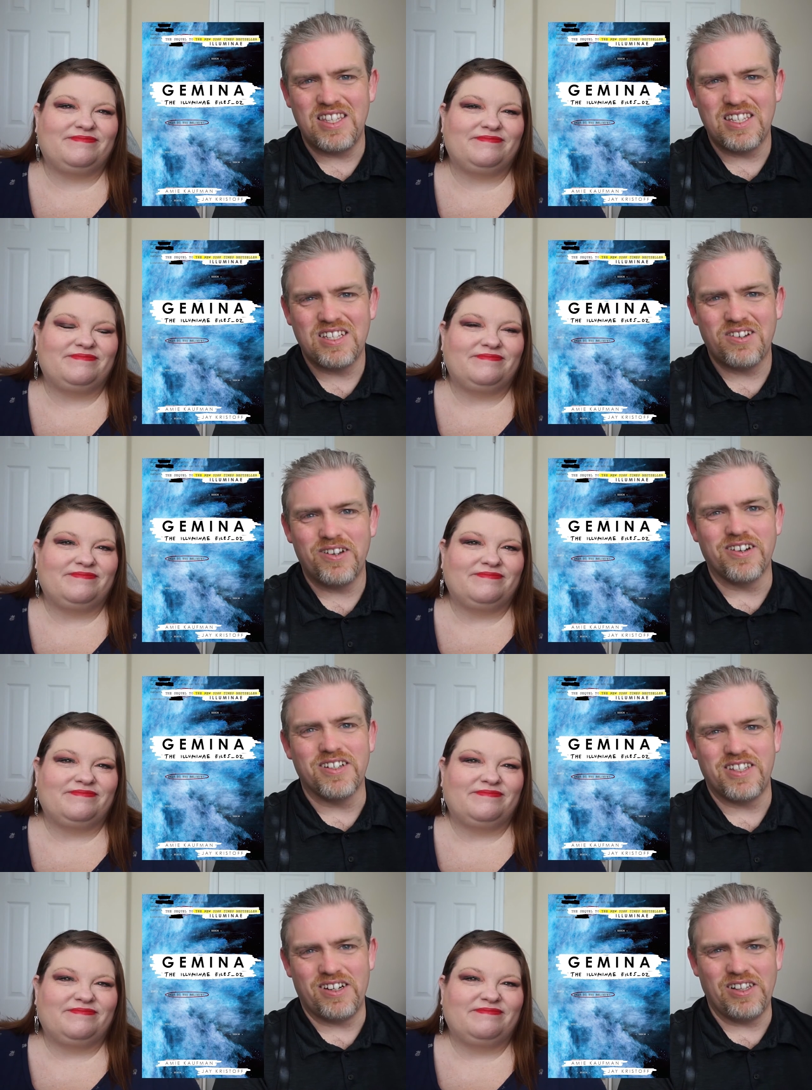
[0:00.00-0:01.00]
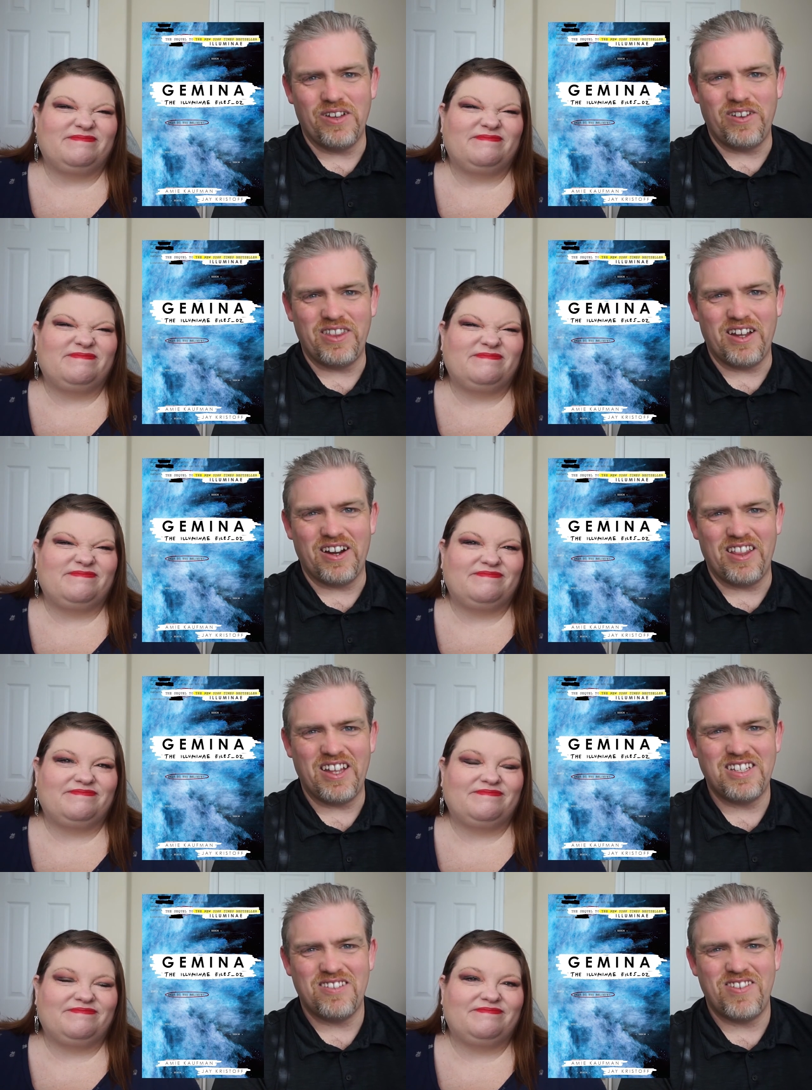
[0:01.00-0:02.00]
Speaker 1: these critters that are living there, and
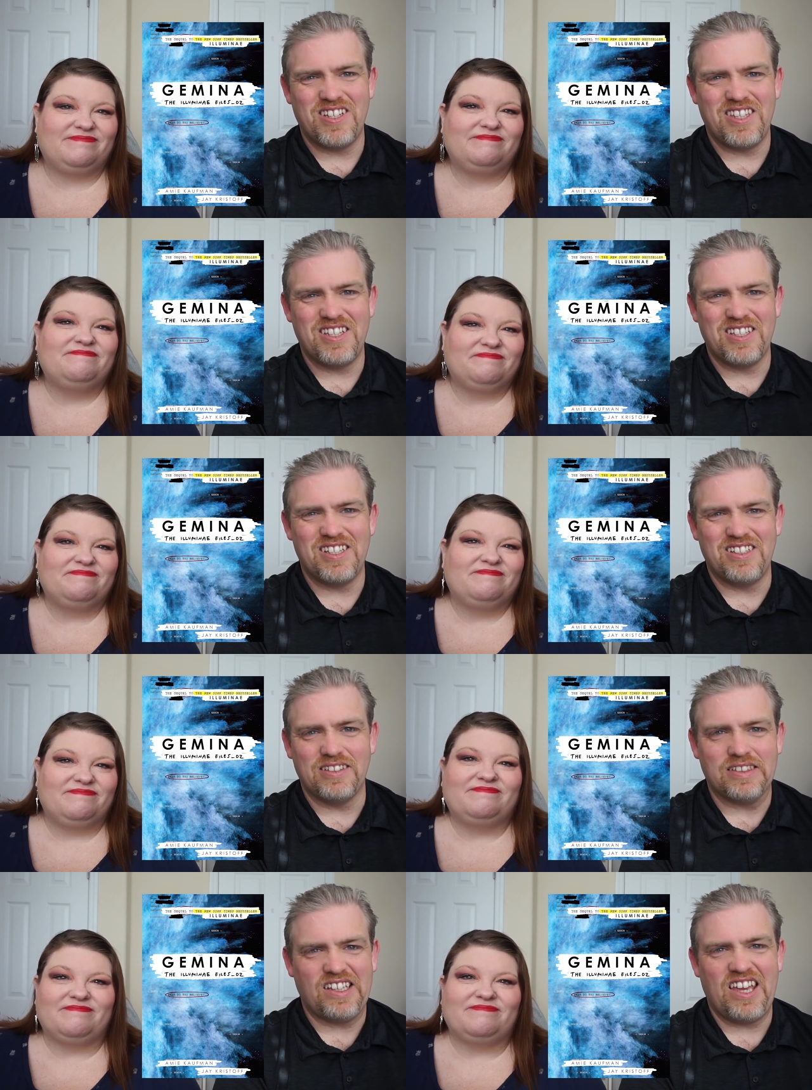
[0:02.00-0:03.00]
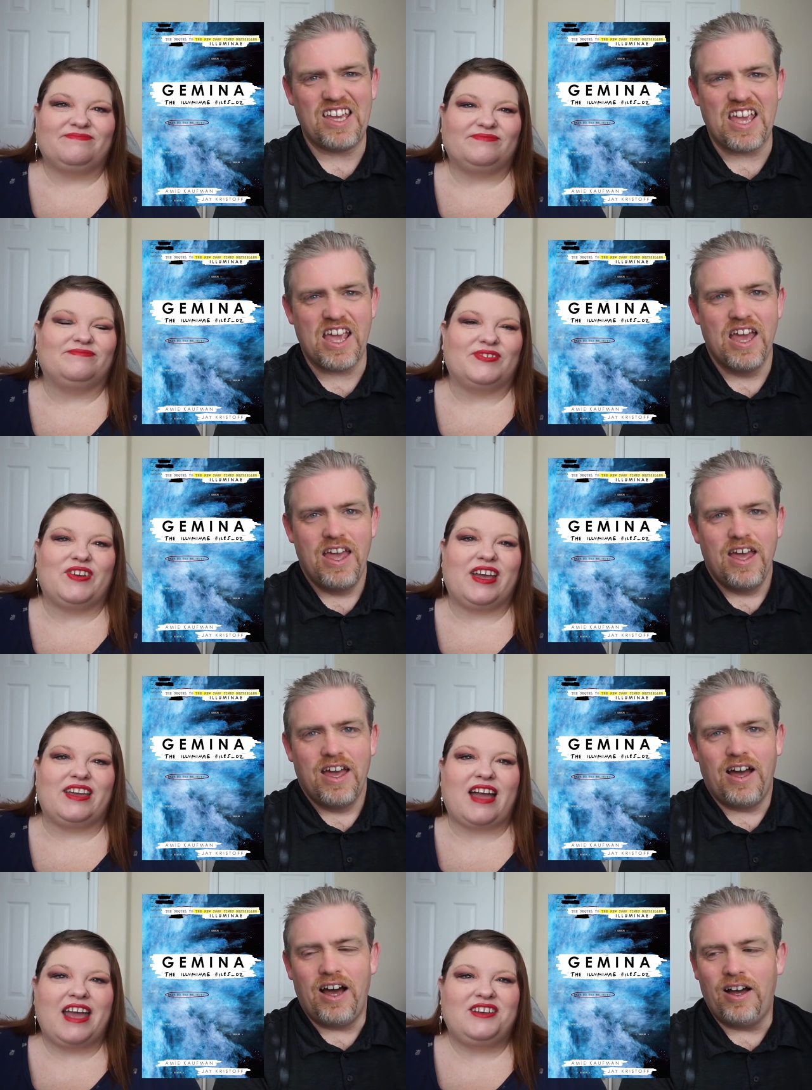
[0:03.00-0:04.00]
that just makes things a little icky.
Speaker 2: Right.
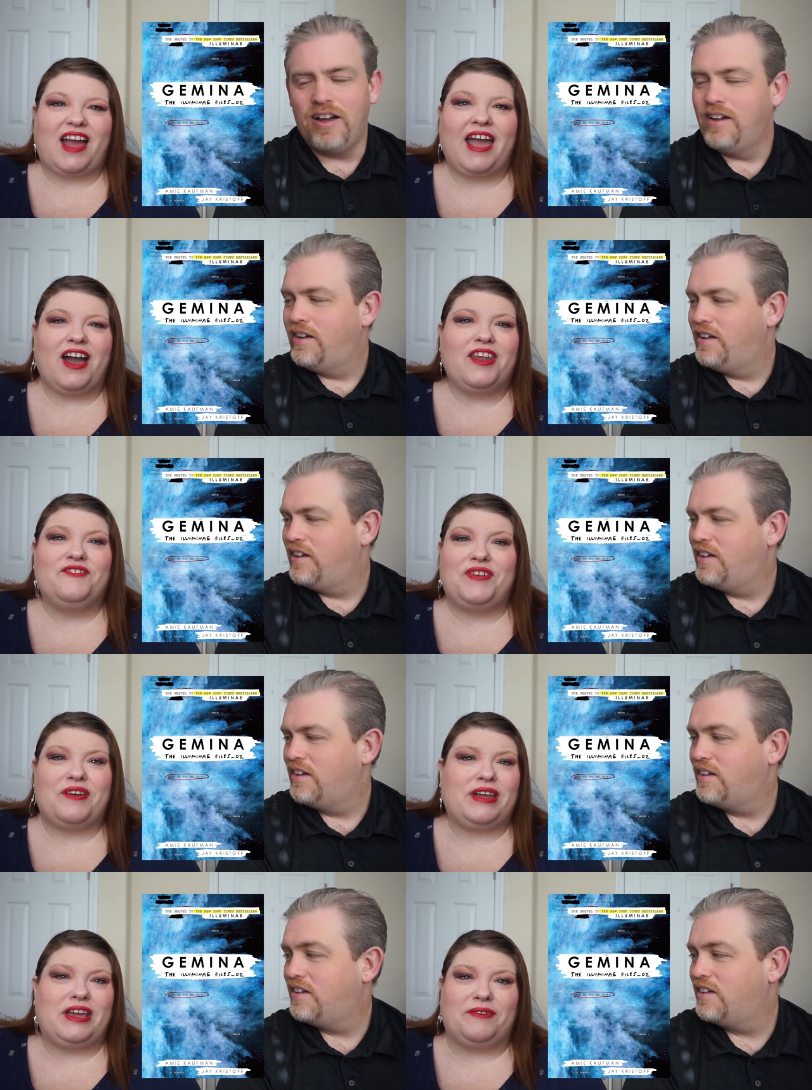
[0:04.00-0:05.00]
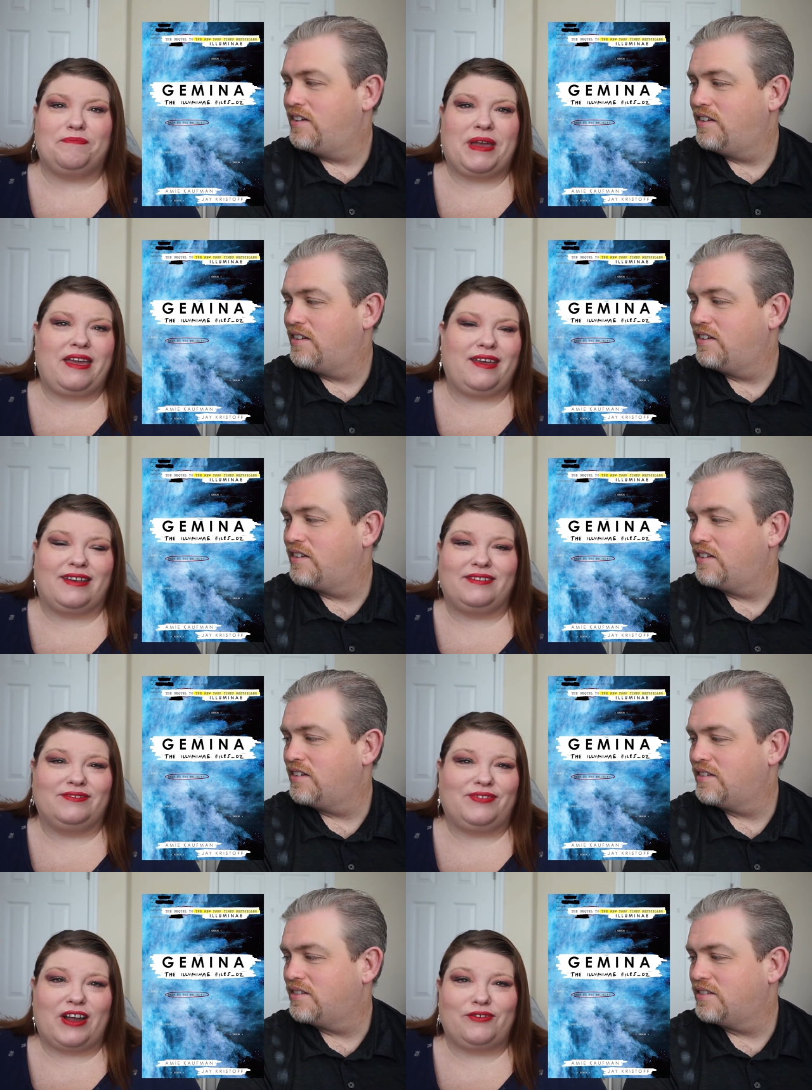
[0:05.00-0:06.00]
I I got a very big
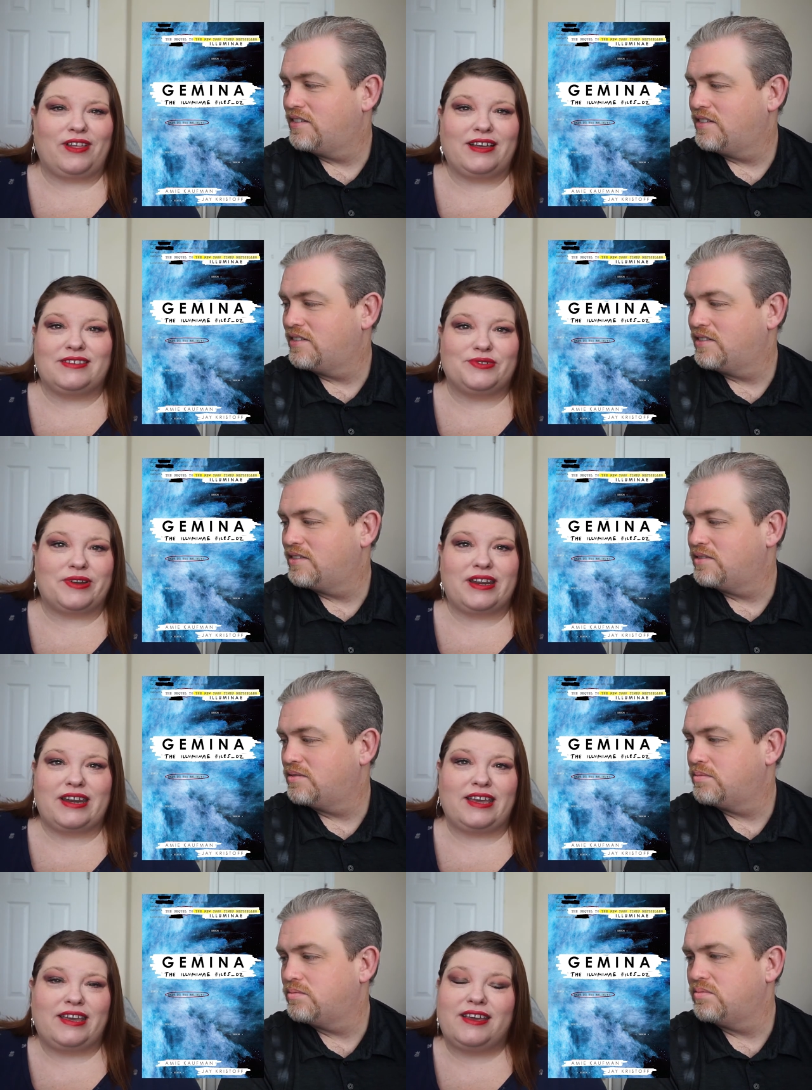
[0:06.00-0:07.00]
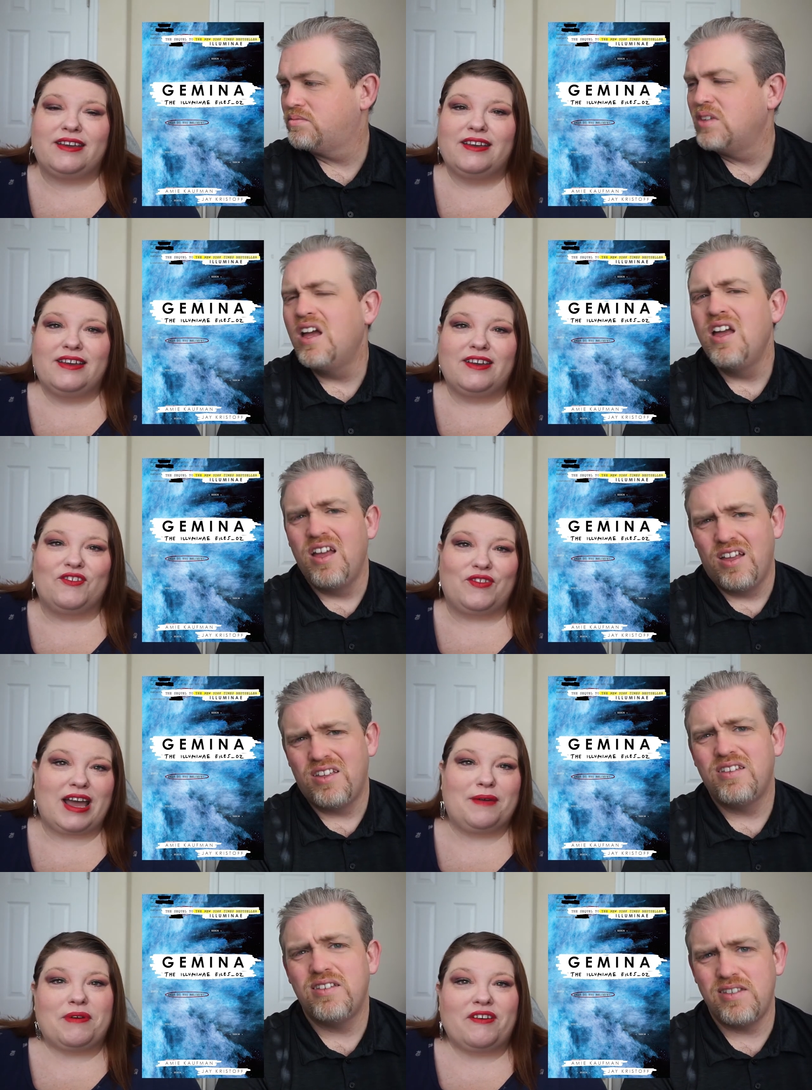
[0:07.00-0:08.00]
Firefly Serenity
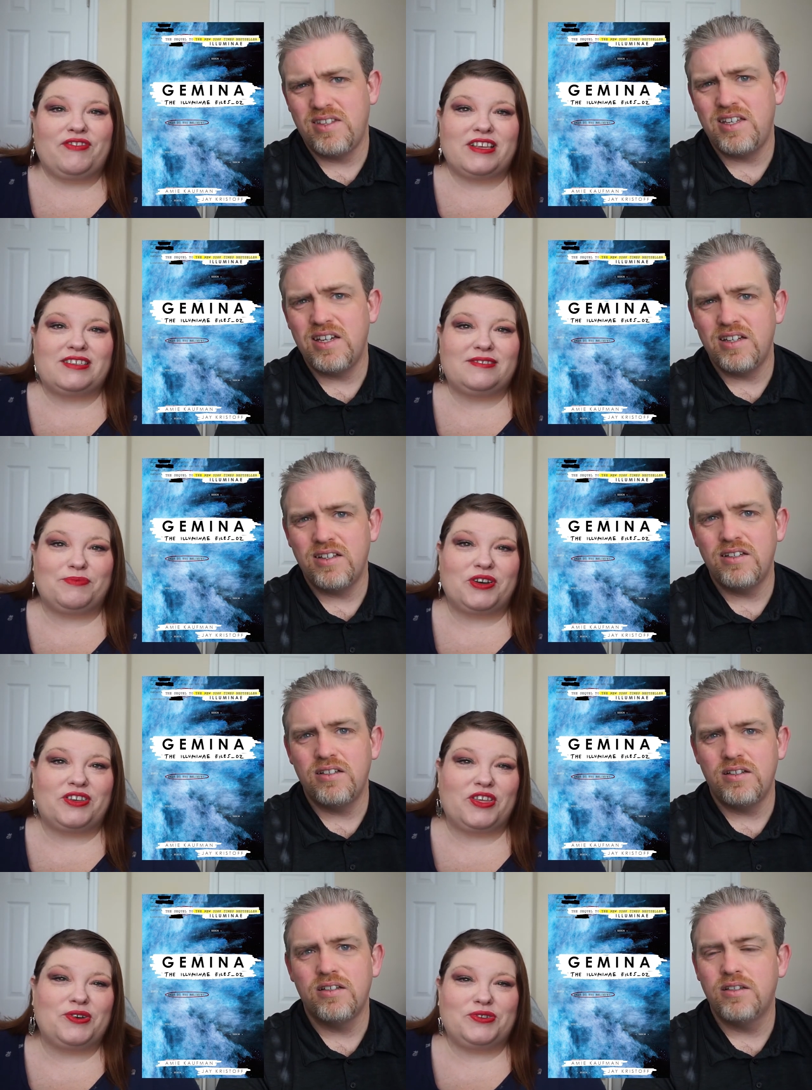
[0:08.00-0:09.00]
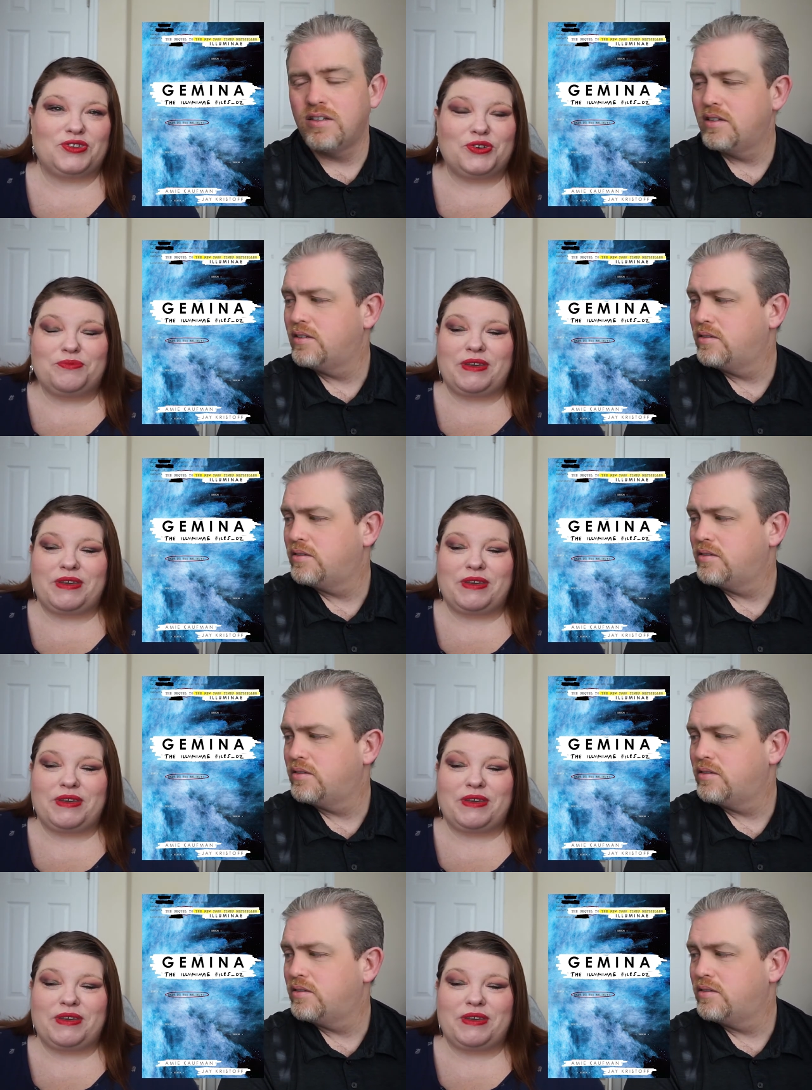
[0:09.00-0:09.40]
vibe off this yeah. book though too